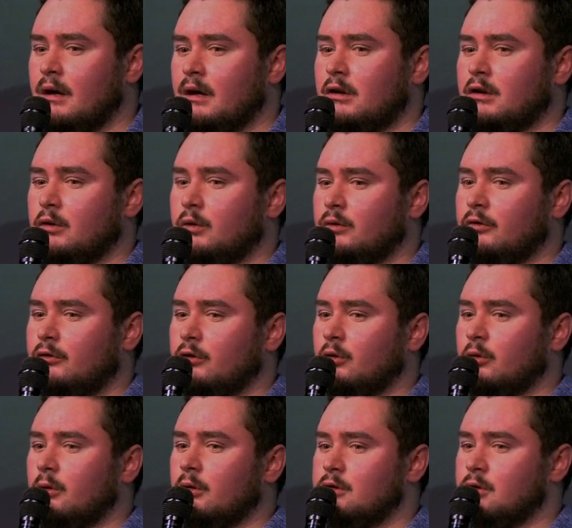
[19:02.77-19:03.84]
used
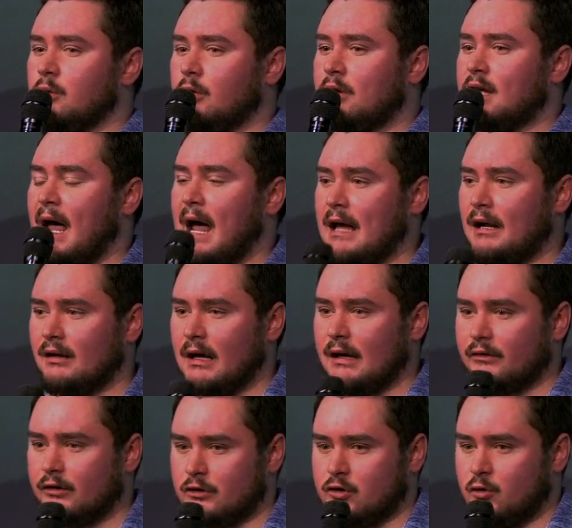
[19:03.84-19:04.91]
to catalyze
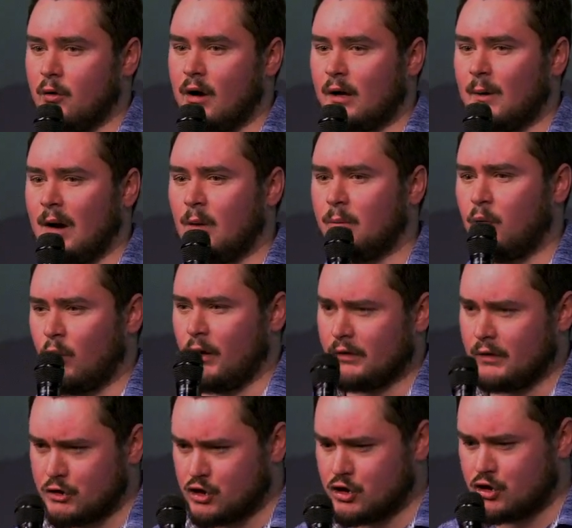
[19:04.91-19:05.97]
the Toronto outpouring
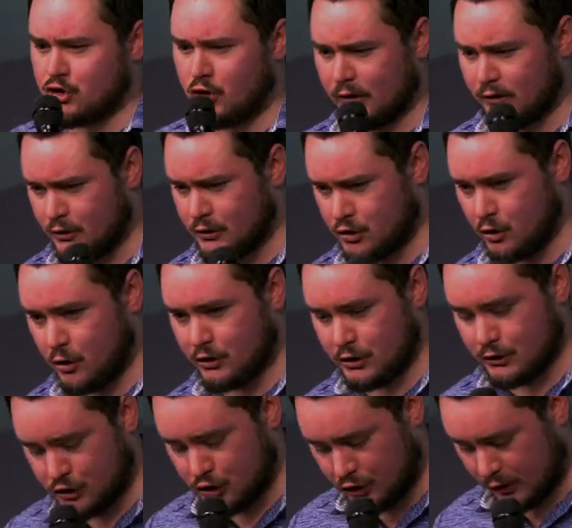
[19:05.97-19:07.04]
that shook the church and
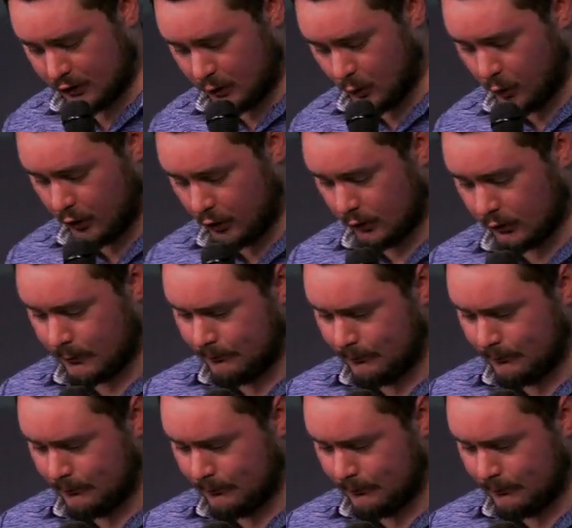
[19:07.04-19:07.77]
shook the world.